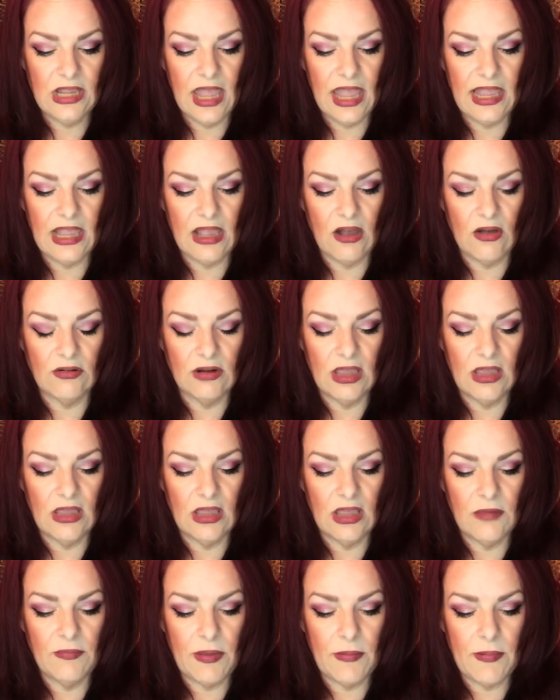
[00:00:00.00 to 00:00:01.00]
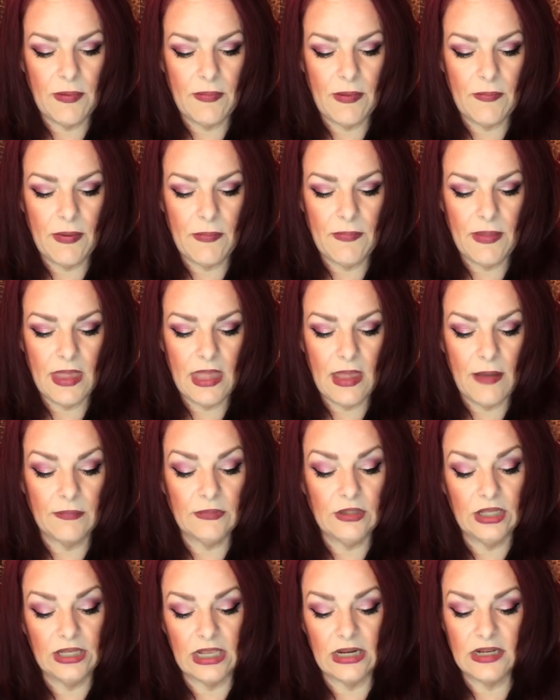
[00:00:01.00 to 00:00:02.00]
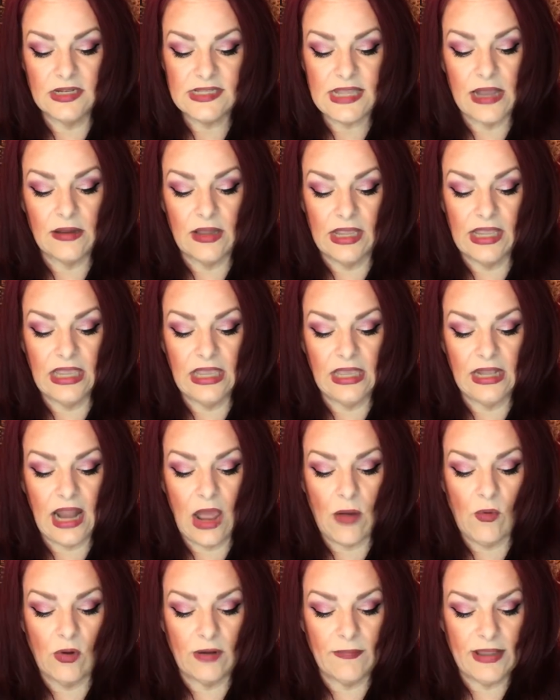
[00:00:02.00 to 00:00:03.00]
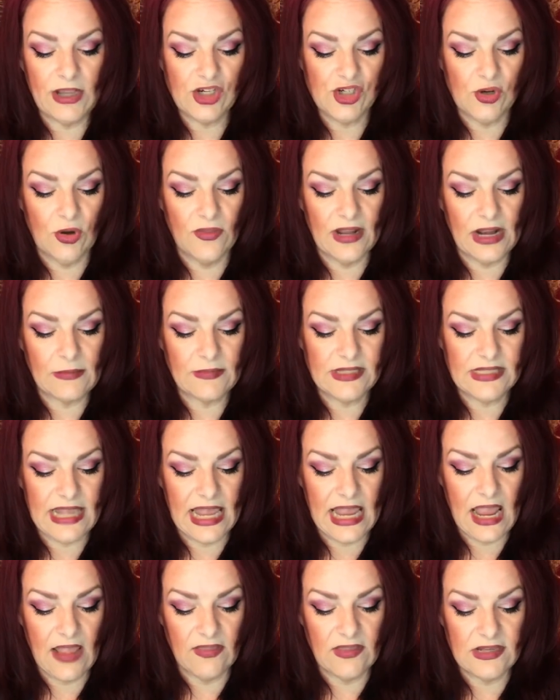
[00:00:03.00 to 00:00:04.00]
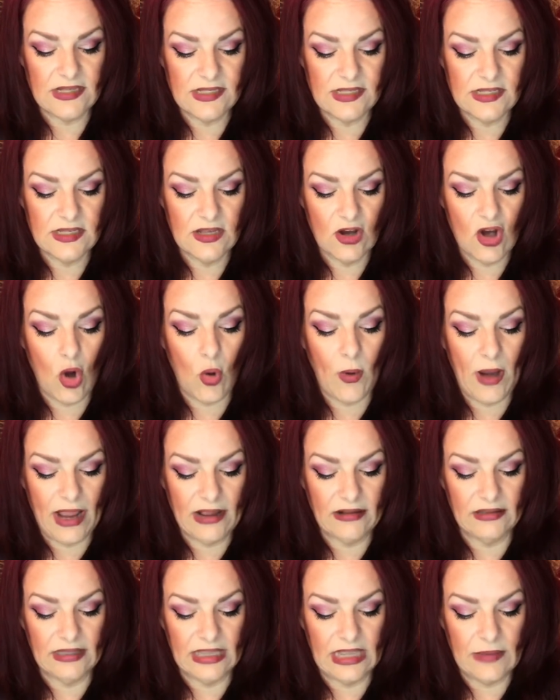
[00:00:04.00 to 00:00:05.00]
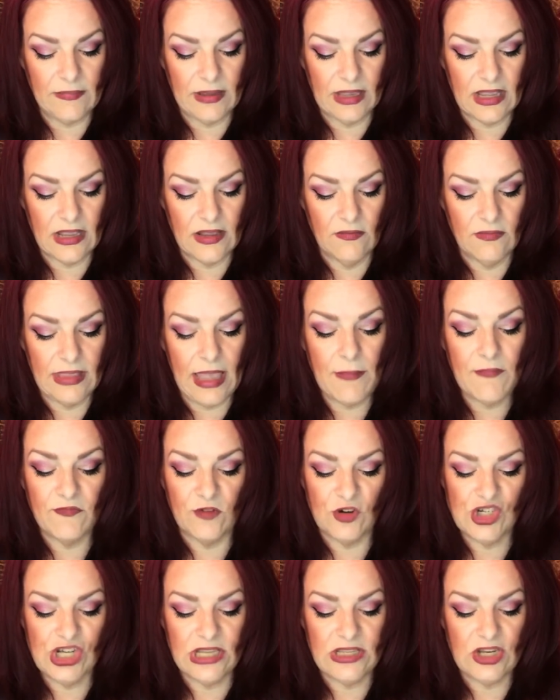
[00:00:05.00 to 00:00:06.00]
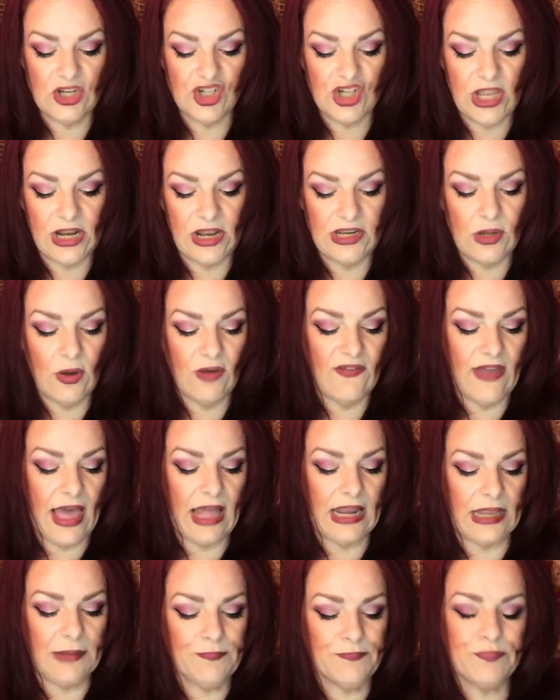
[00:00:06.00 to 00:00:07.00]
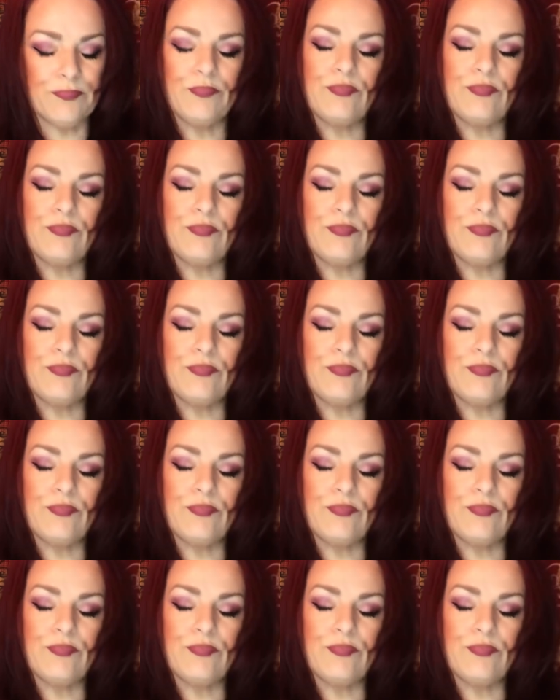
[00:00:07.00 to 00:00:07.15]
Hang on. I'm looking because I want to make sure that I'm saying this correctly. Because, yep, Virginia, Shenandoah Valley.